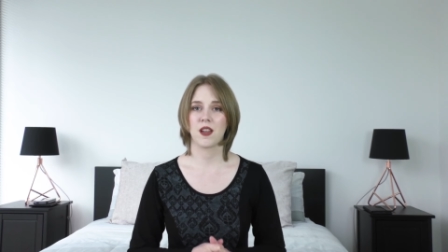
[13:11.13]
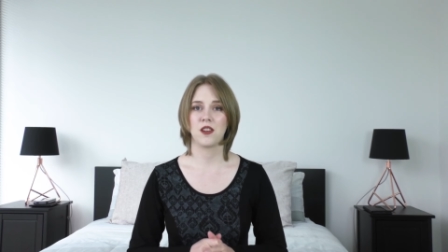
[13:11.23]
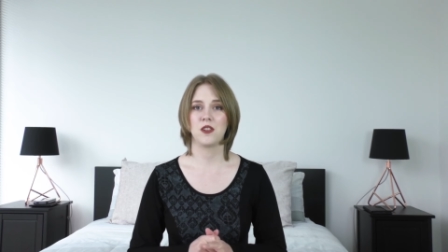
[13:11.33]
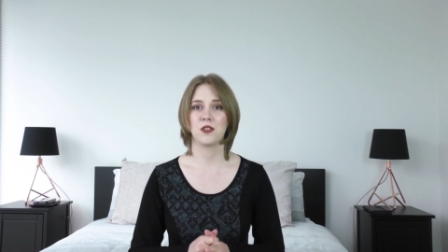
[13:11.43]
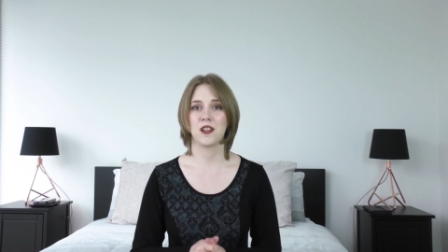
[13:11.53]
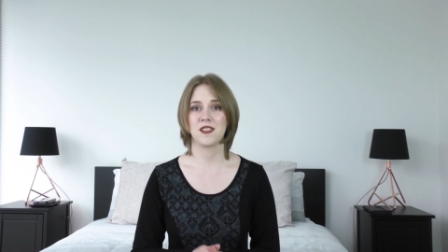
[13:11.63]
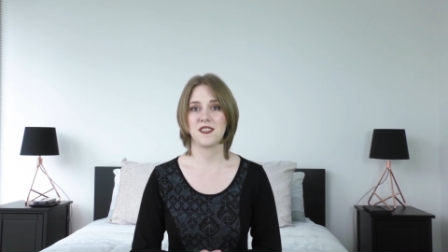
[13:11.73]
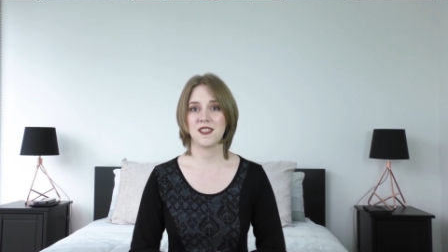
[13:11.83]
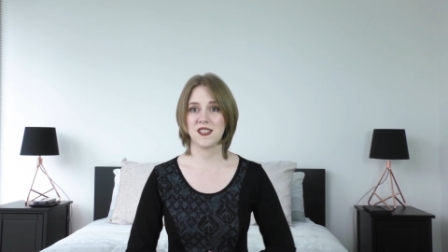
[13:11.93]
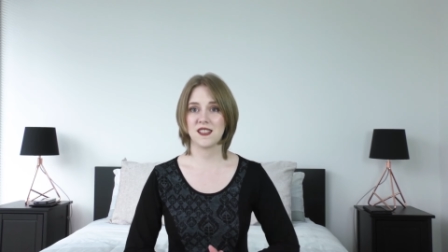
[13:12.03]
you're a
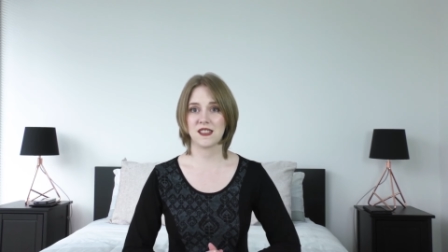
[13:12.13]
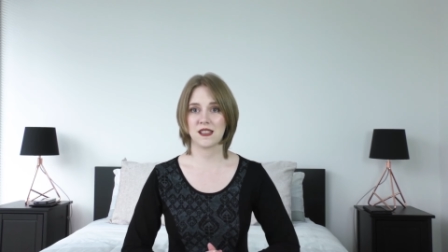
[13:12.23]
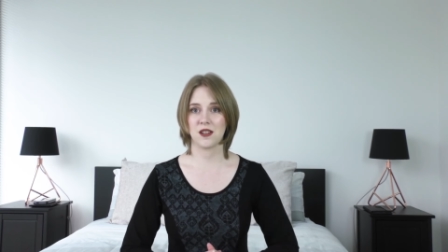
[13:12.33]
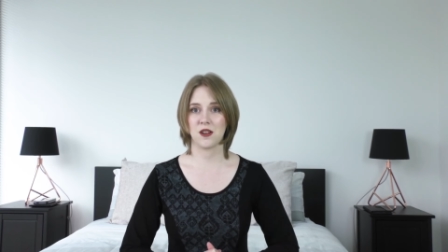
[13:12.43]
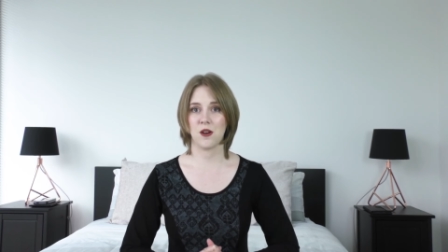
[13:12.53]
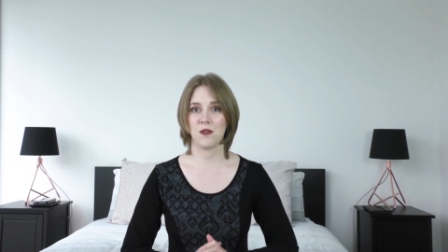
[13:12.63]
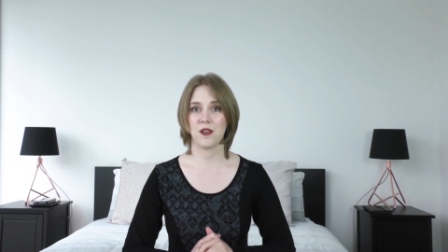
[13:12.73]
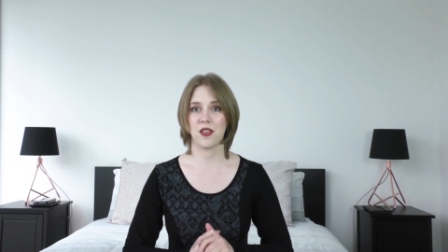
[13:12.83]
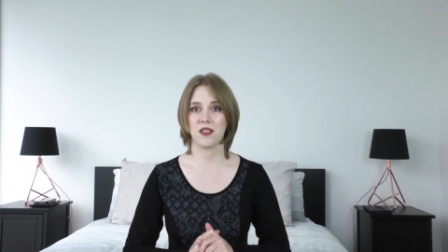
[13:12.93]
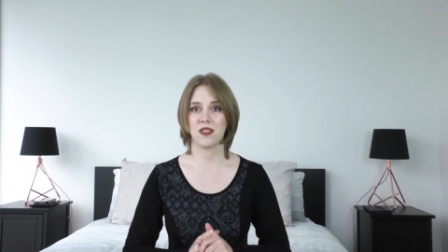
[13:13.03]
citizen of
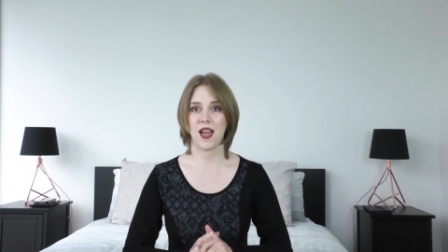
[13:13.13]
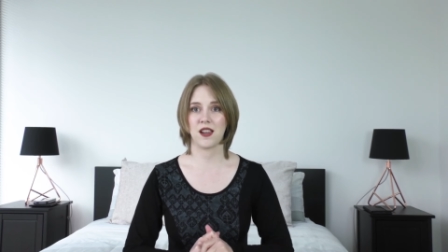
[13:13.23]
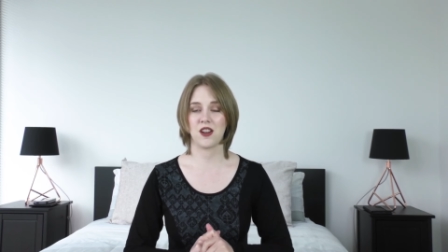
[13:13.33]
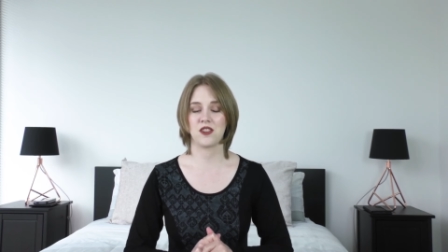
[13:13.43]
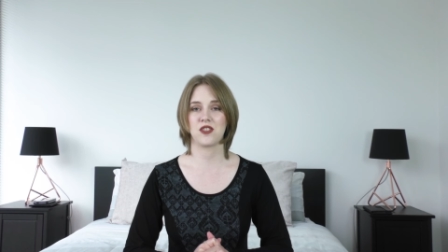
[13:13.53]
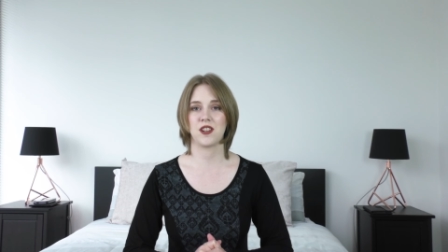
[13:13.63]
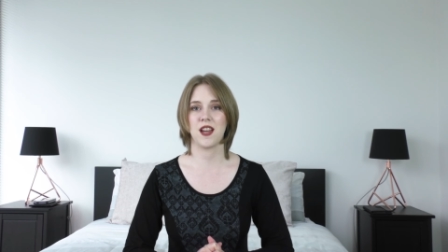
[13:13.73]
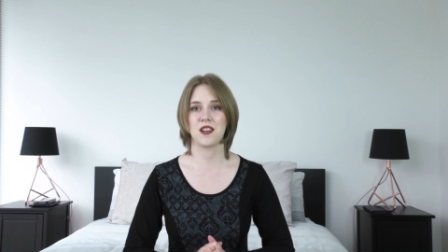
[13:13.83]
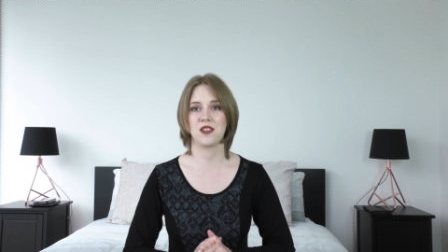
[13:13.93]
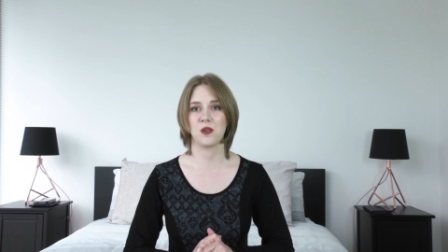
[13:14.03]
that country
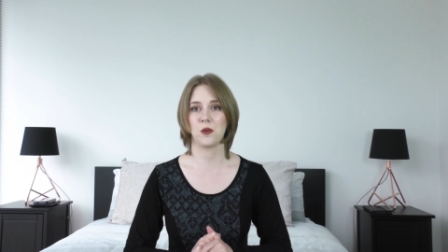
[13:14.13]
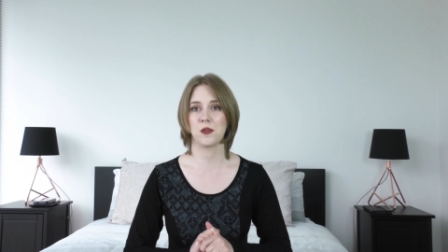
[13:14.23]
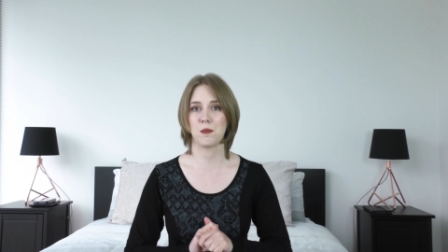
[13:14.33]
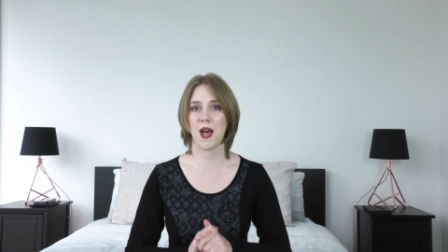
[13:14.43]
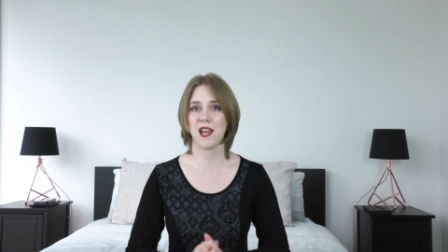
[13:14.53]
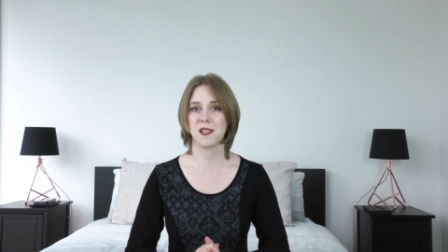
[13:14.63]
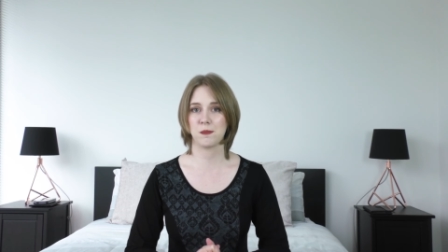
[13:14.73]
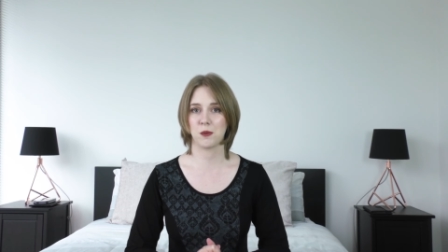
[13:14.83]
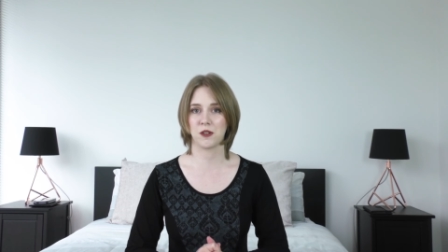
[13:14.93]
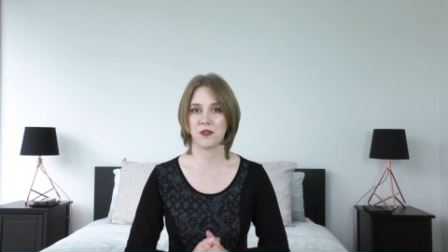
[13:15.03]
and you hold a
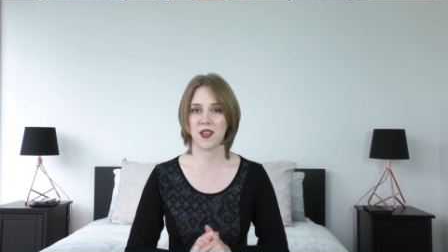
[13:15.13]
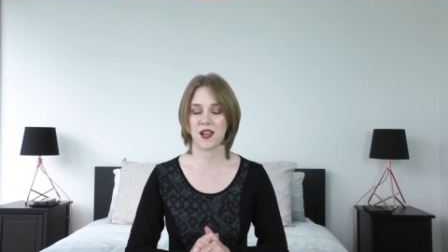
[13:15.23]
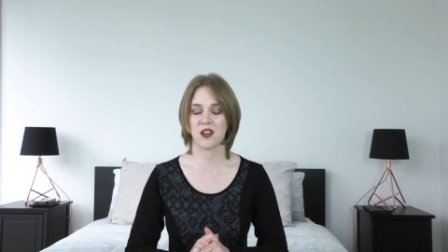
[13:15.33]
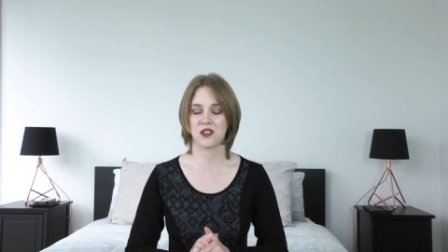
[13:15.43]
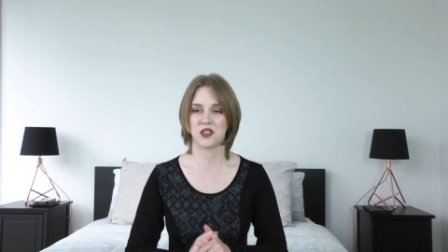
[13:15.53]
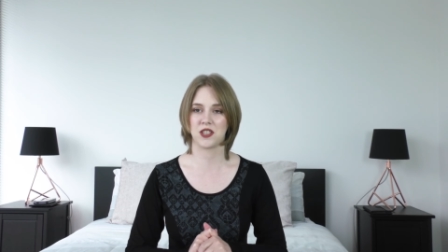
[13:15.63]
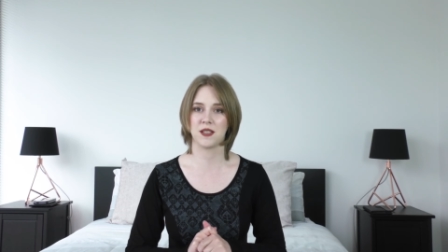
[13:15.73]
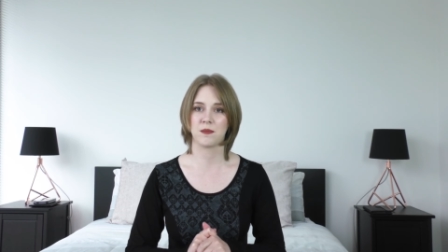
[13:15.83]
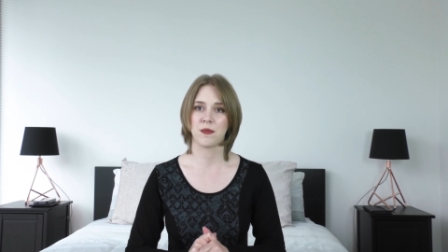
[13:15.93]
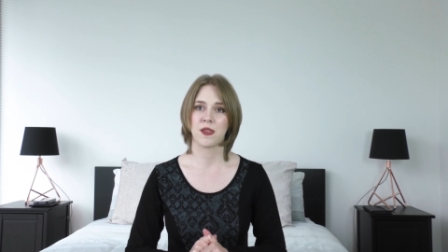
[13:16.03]
passport for that country,